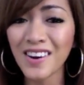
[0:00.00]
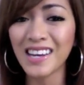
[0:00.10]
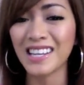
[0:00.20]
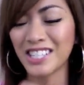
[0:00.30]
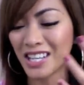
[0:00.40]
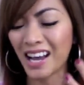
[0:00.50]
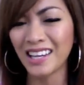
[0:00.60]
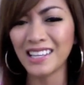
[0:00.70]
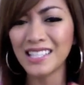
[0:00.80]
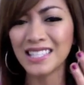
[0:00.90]
and she
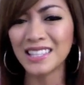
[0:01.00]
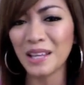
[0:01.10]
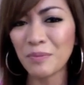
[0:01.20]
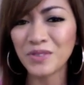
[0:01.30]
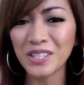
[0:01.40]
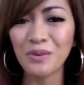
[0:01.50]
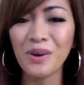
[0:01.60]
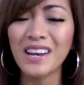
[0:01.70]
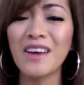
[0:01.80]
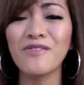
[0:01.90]
kind of slipped in a
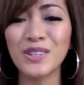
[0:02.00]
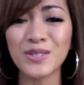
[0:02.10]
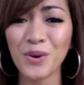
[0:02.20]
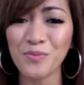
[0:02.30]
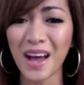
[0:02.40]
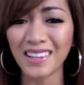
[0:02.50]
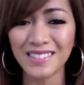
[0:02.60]
way, and I felt so bad.